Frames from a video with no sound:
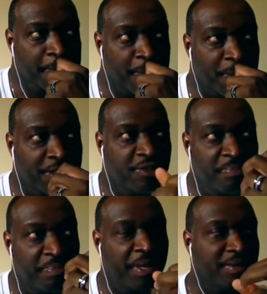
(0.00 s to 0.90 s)
Once
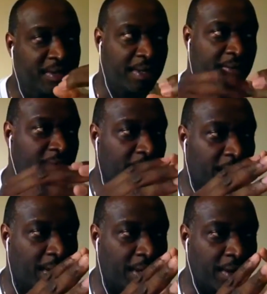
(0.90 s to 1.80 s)
you've built it,
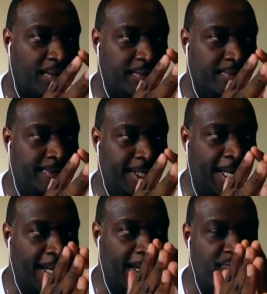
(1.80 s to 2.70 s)
you know,
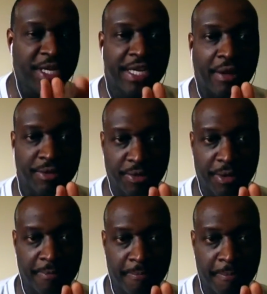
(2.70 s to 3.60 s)
reach out to it.
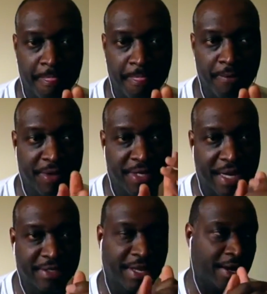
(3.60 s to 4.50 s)
Reach
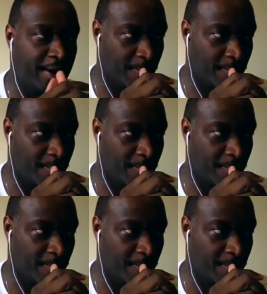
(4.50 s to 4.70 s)
out to that